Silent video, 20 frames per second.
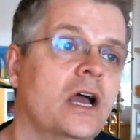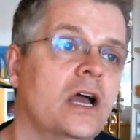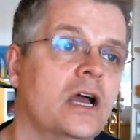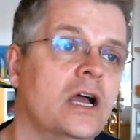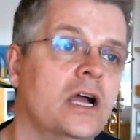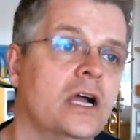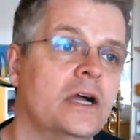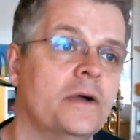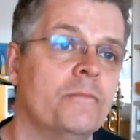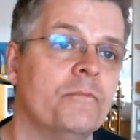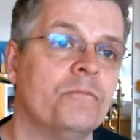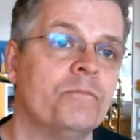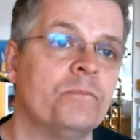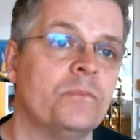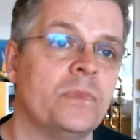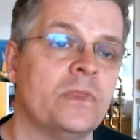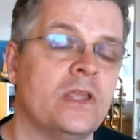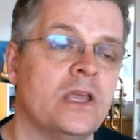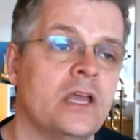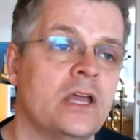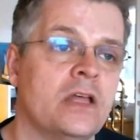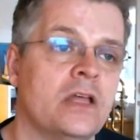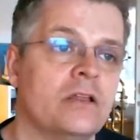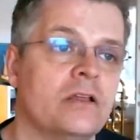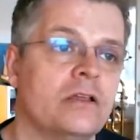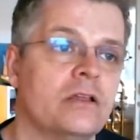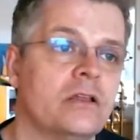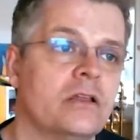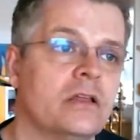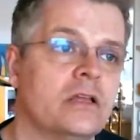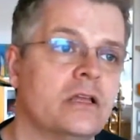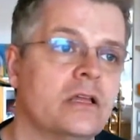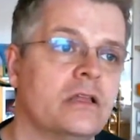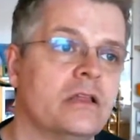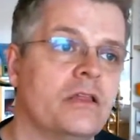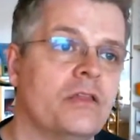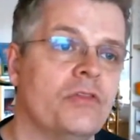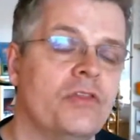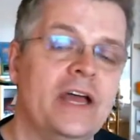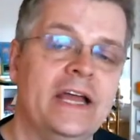
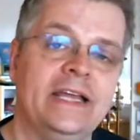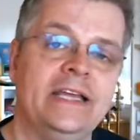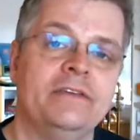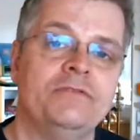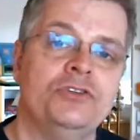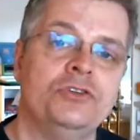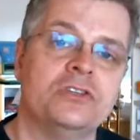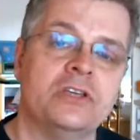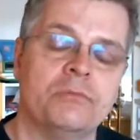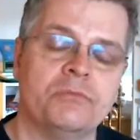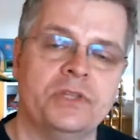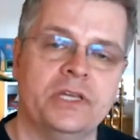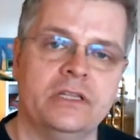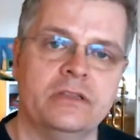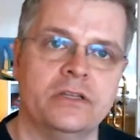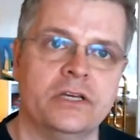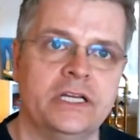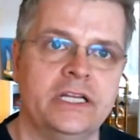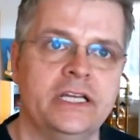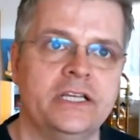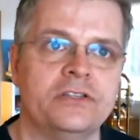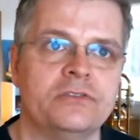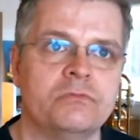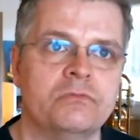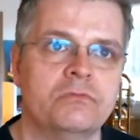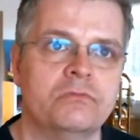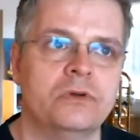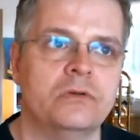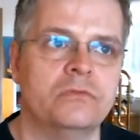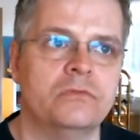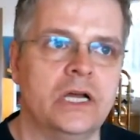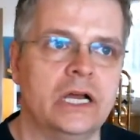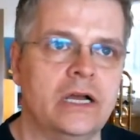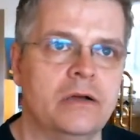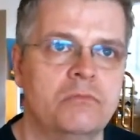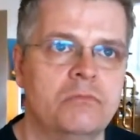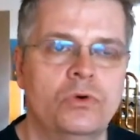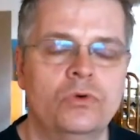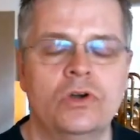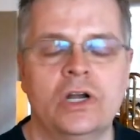That gives you something that is
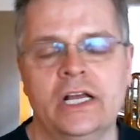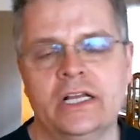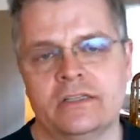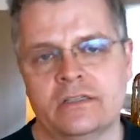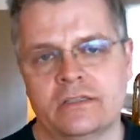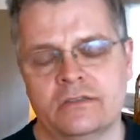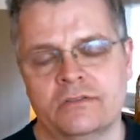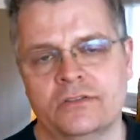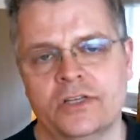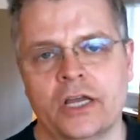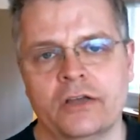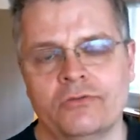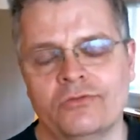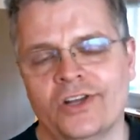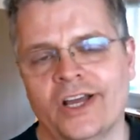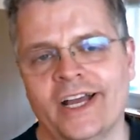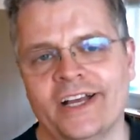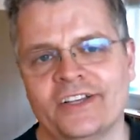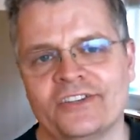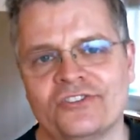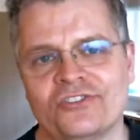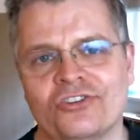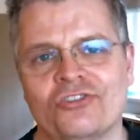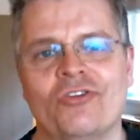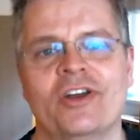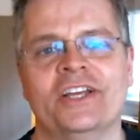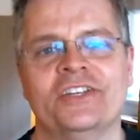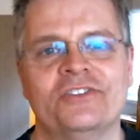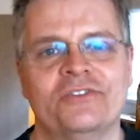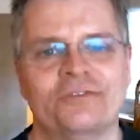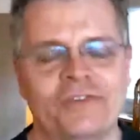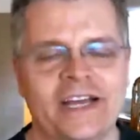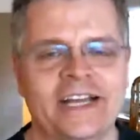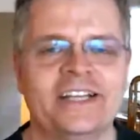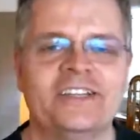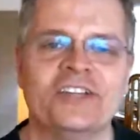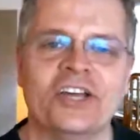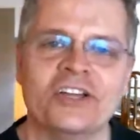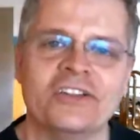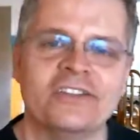more or less known as the Crest
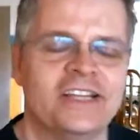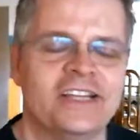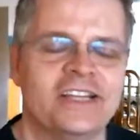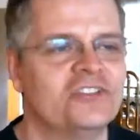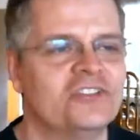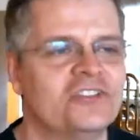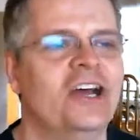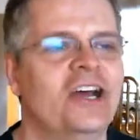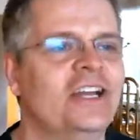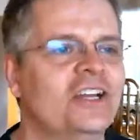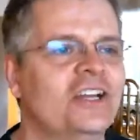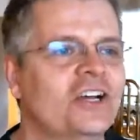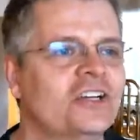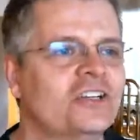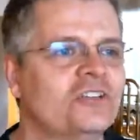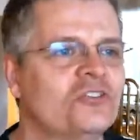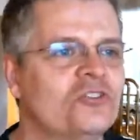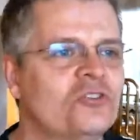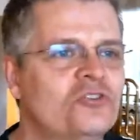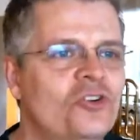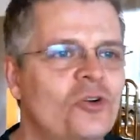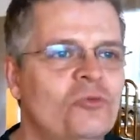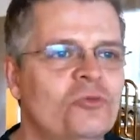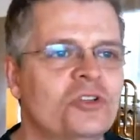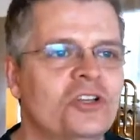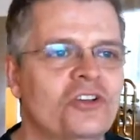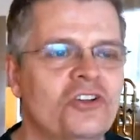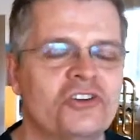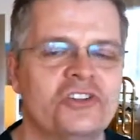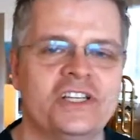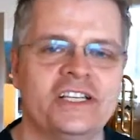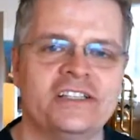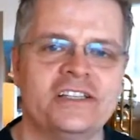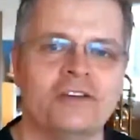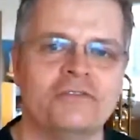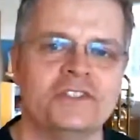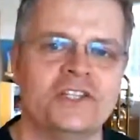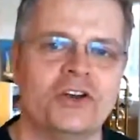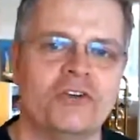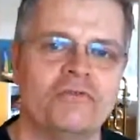Factor. There's the trouble with a lot of this stuff
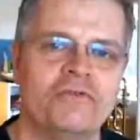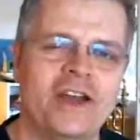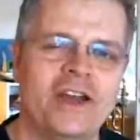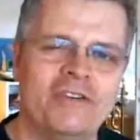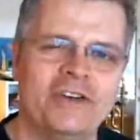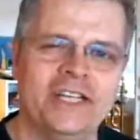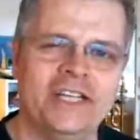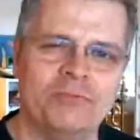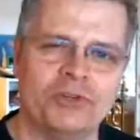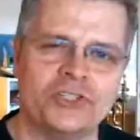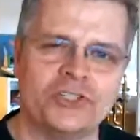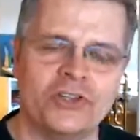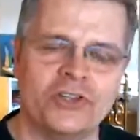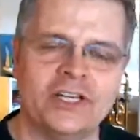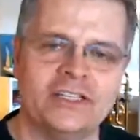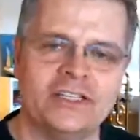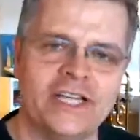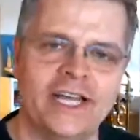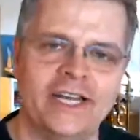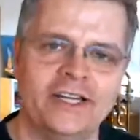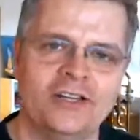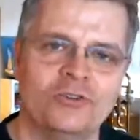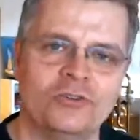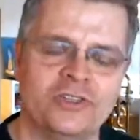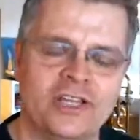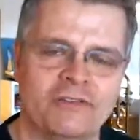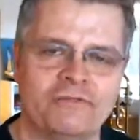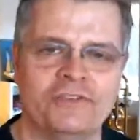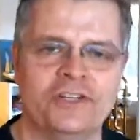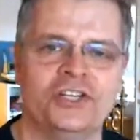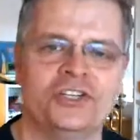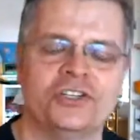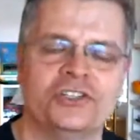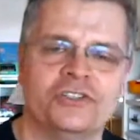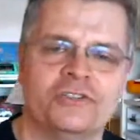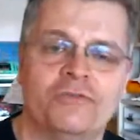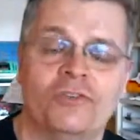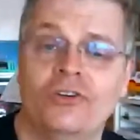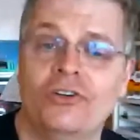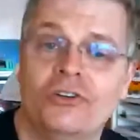is there are very precise technical definitions
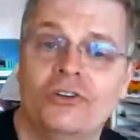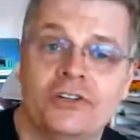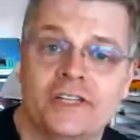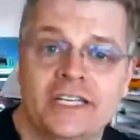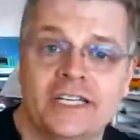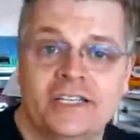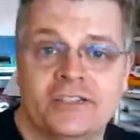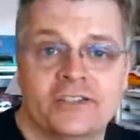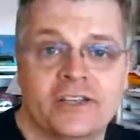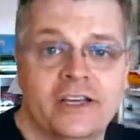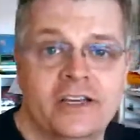for a lot of these